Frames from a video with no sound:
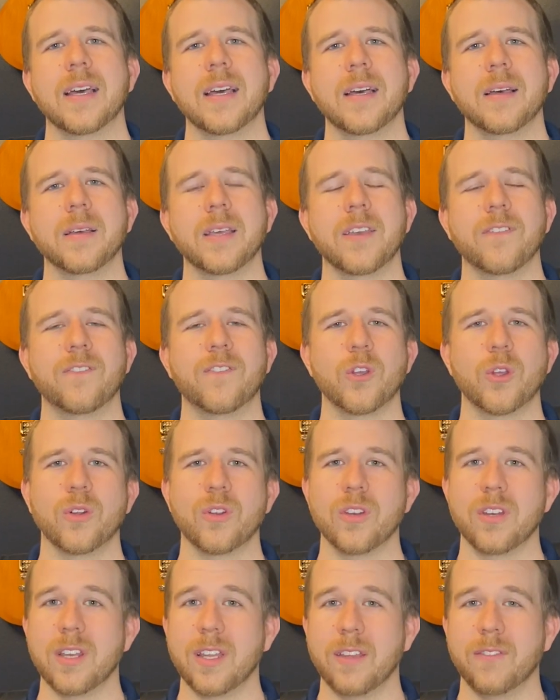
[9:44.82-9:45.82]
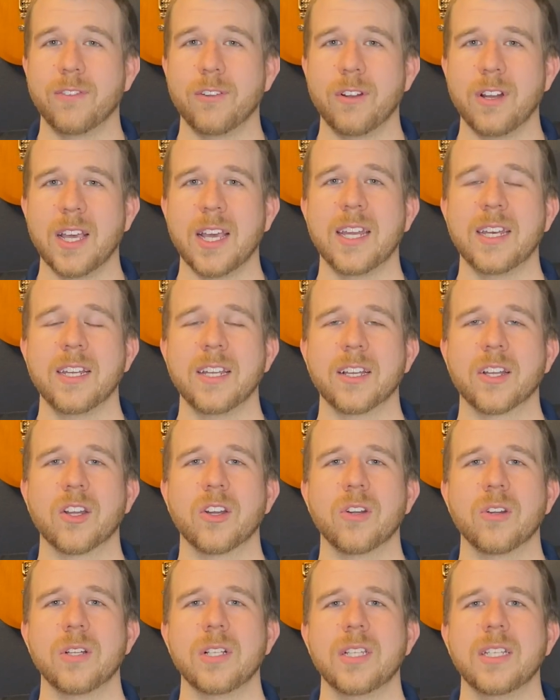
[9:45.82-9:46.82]
if you're not in it
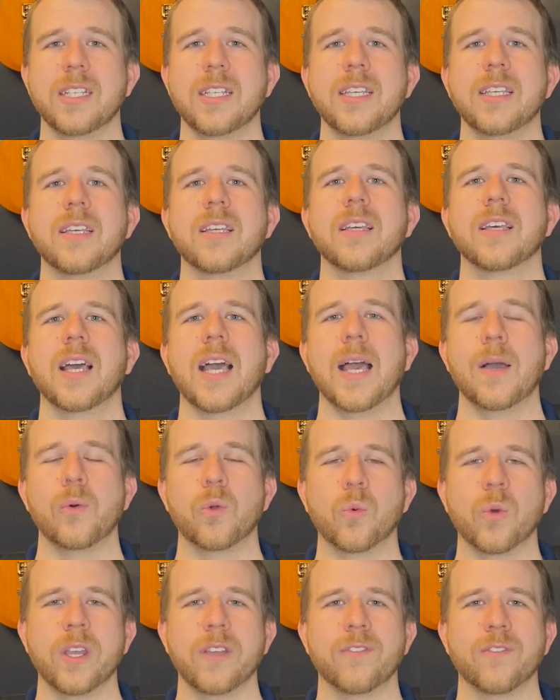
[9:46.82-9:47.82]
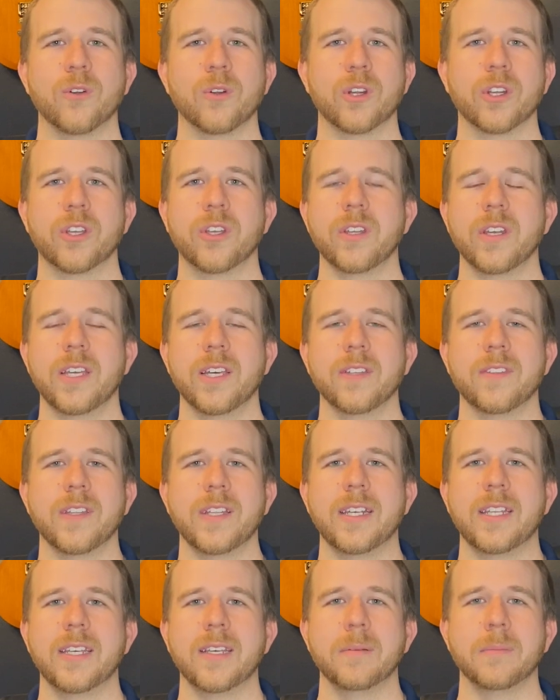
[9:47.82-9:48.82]
currently, I would wait for a good healthy
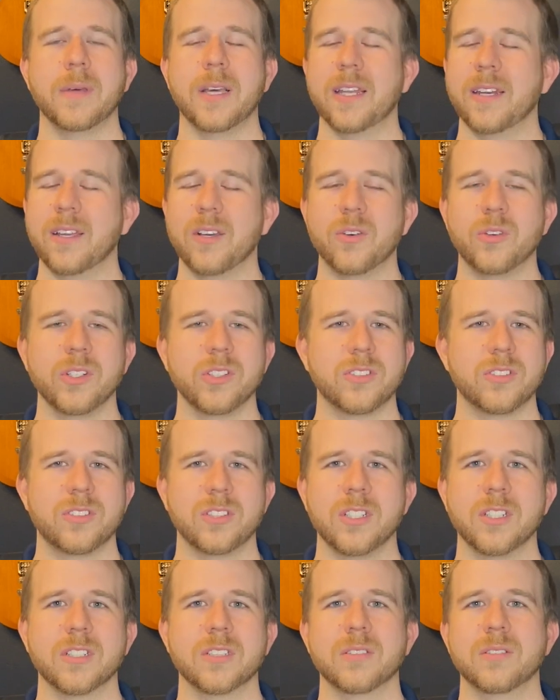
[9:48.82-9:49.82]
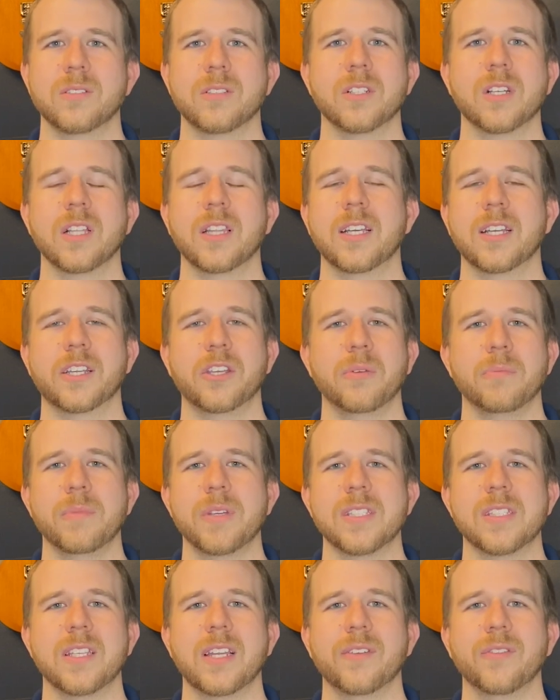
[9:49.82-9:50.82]
dip. I know it sucks looking like you're
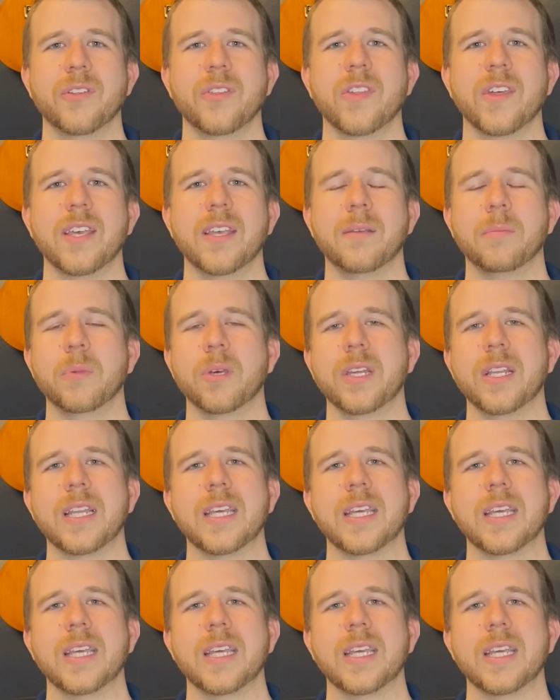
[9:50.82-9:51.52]
missing everything, but